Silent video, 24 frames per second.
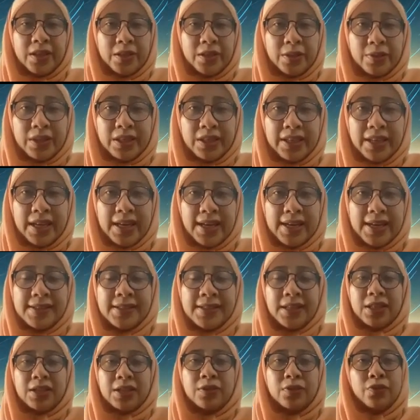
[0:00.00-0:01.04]
to the
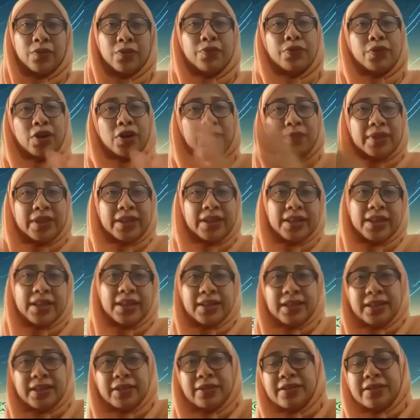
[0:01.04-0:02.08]
galaxy to form
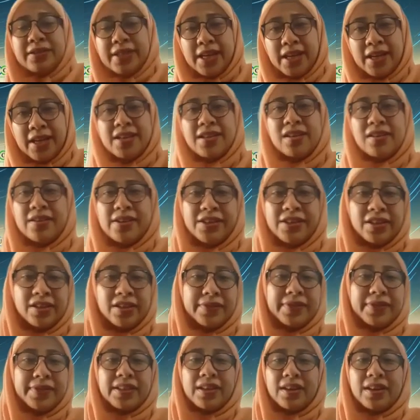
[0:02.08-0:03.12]
another second generation
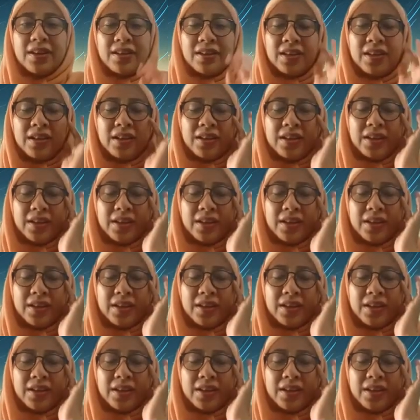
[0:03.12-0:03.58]
of star.